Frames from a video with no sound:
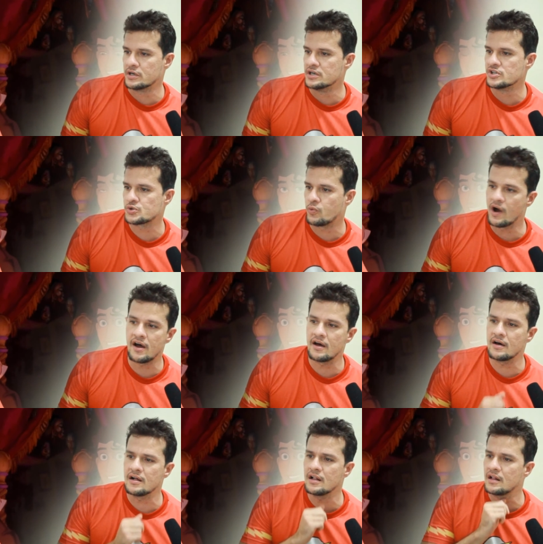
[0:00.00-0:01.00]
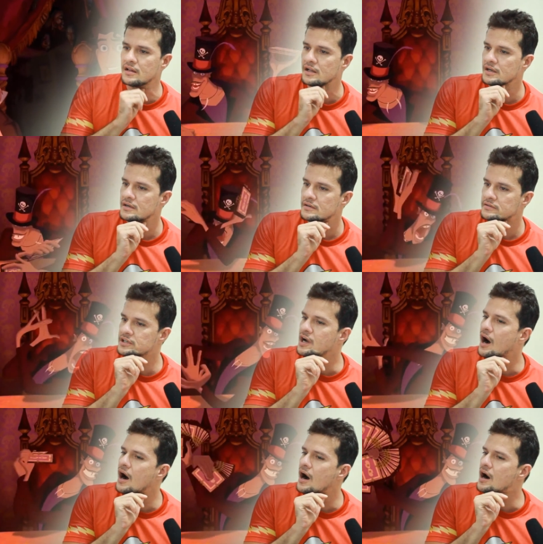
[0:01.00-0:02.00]
as well. The
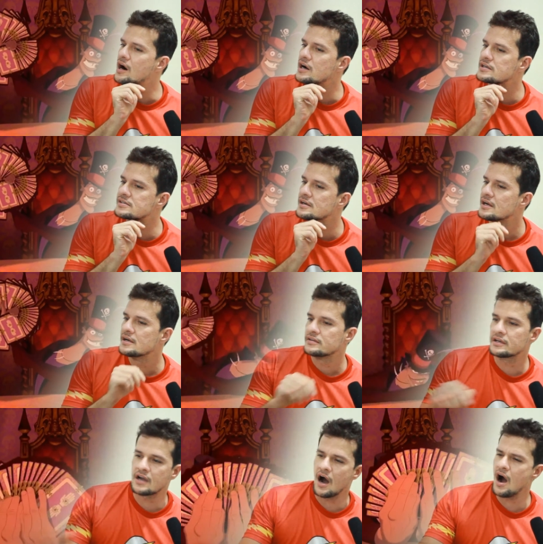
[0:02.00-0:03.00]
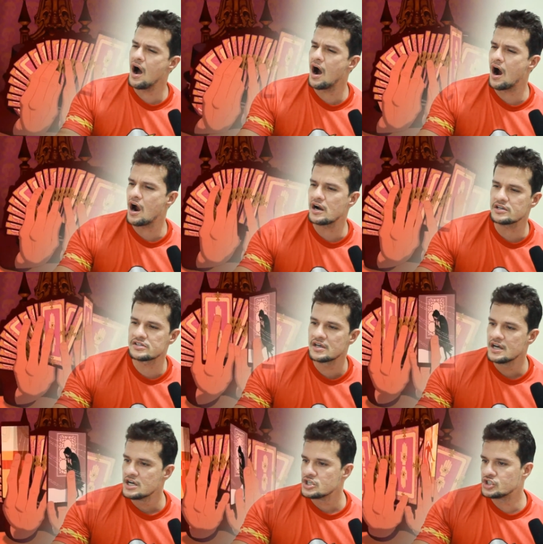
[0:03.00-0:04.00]
cards, the cards,
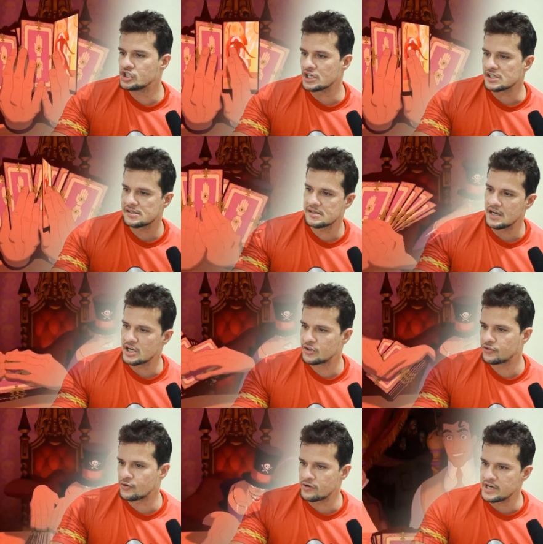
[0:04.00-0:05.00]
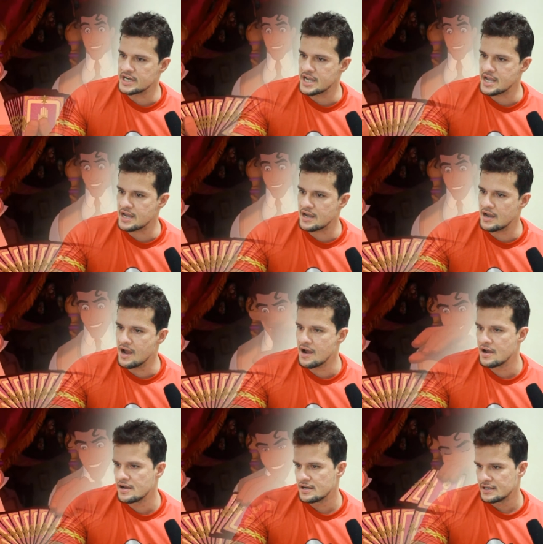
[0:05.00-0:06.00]
just take three.
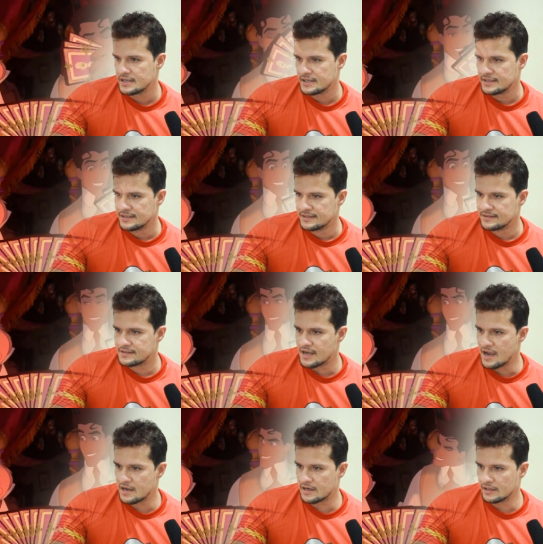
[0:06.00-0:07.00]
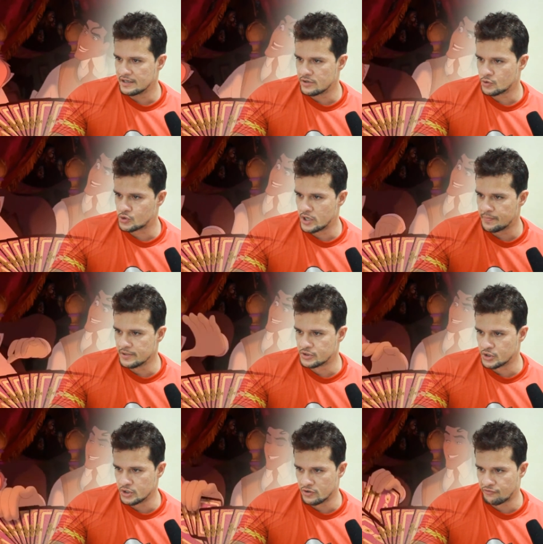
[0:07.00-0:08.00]
Take a little trip
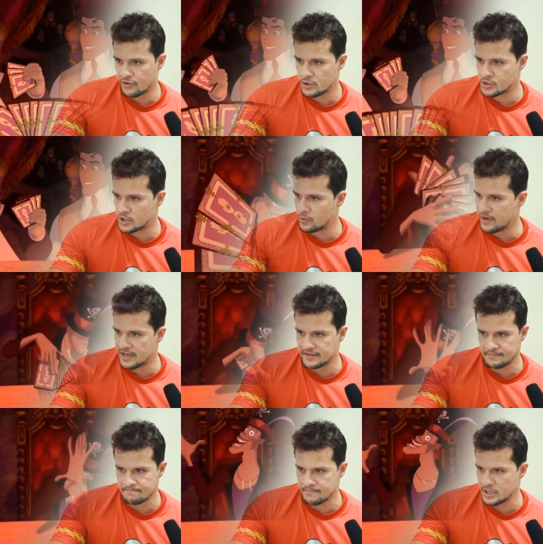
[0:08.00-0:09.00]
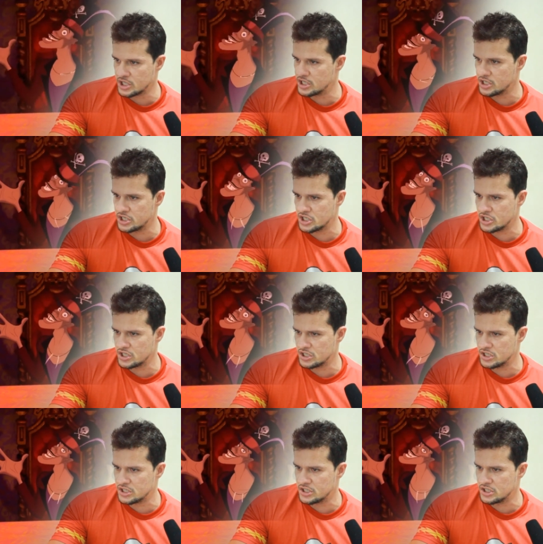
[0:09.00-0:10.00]
into your future with
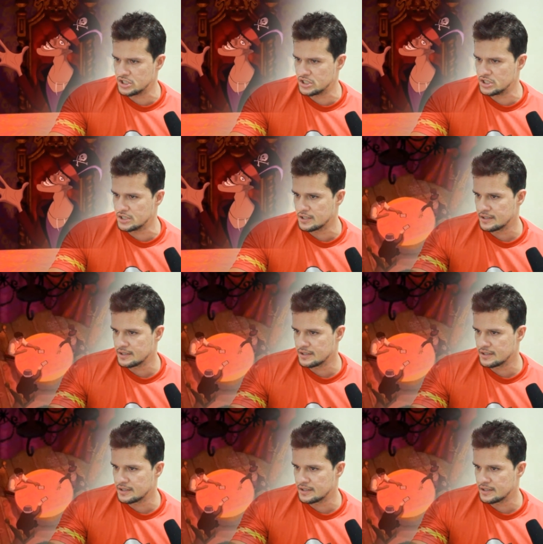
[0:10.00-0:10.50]
me.